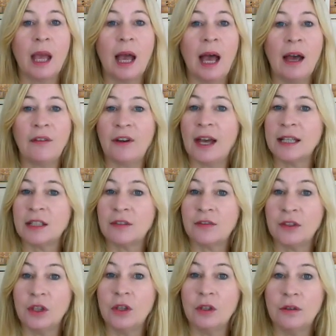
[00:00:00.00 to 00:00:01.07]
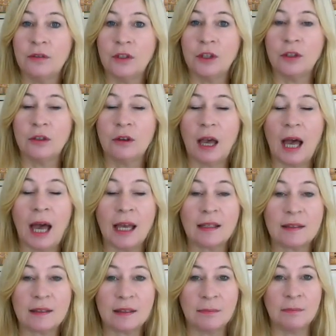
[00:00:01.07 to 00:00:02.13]
I've had a few of you
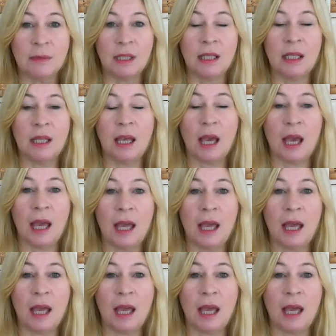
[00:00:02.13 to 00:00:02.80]
asking me